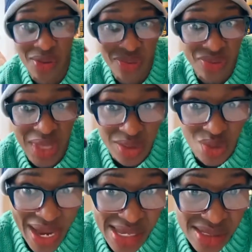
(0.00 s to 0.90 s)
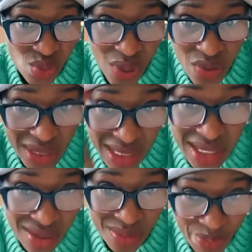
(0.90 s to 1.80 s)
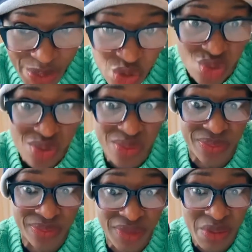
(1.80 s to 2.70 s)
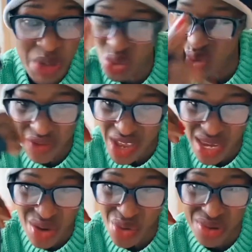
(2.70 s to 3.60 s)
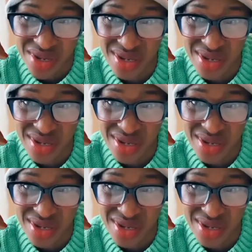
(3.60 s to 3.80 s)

think twice when you are taking P2. P2 is very good.